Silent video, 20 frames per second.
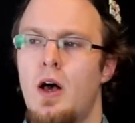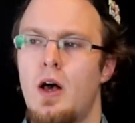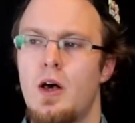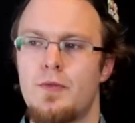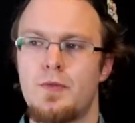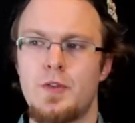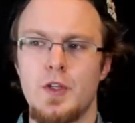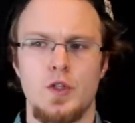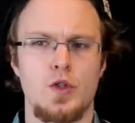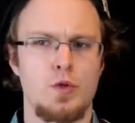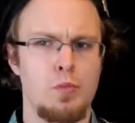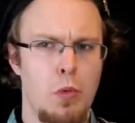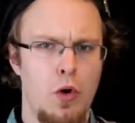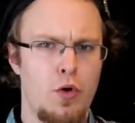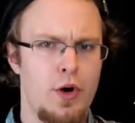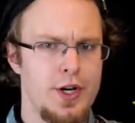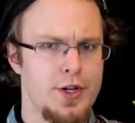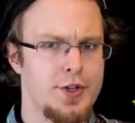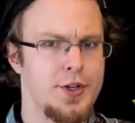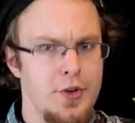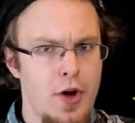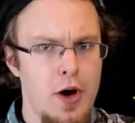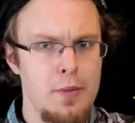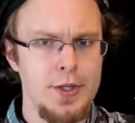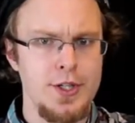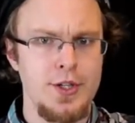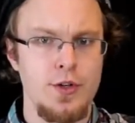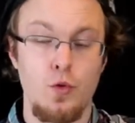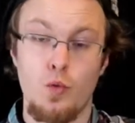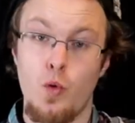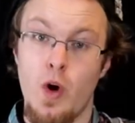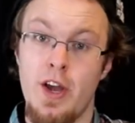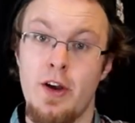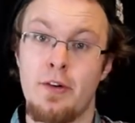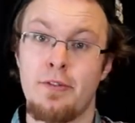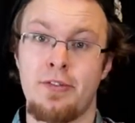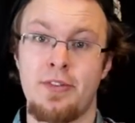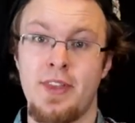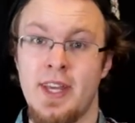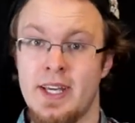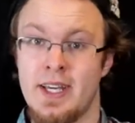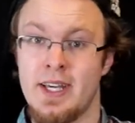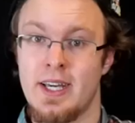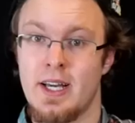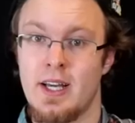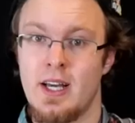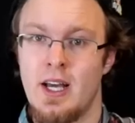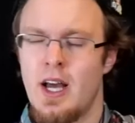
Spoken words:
this more economical way of thinking.